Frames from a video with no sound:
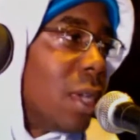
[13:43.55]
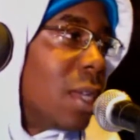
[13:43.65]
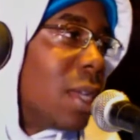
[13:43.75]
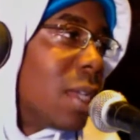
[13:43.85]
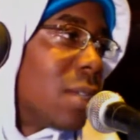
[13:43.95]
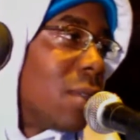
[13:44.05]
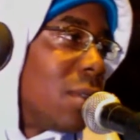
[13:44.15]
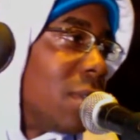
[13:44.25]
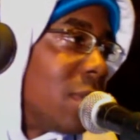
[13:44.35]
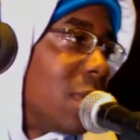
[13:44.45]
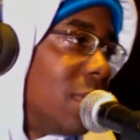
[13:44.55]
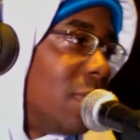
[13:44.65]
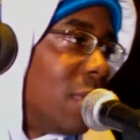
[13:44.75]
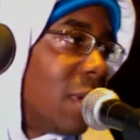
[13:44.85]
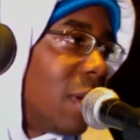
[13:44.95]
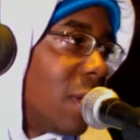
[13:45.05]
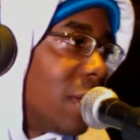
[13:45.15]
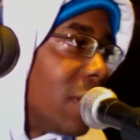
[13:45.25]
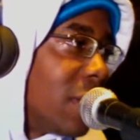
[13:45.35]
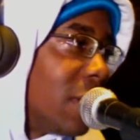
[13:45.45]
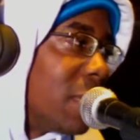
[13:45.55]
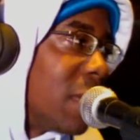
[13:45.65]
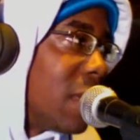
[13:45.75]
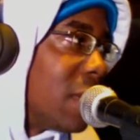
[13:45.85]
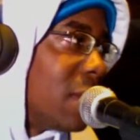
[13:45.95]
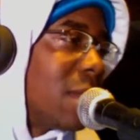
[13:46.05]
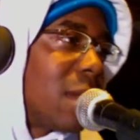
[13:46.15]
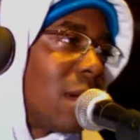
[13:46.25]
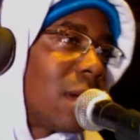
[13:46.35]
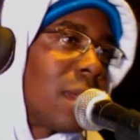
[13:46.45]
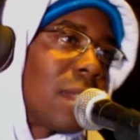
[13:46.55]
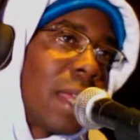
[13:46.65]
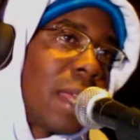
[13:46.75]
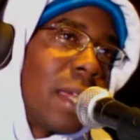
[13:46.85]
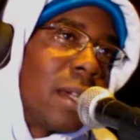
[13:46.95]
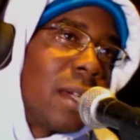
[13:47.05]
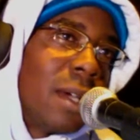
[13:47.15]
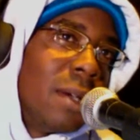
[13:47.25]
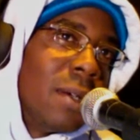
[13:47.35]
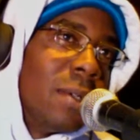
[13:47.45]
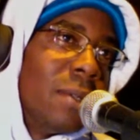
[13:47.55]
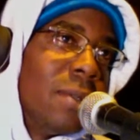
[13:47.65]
that's on the TV all damn day, they talking like, oh,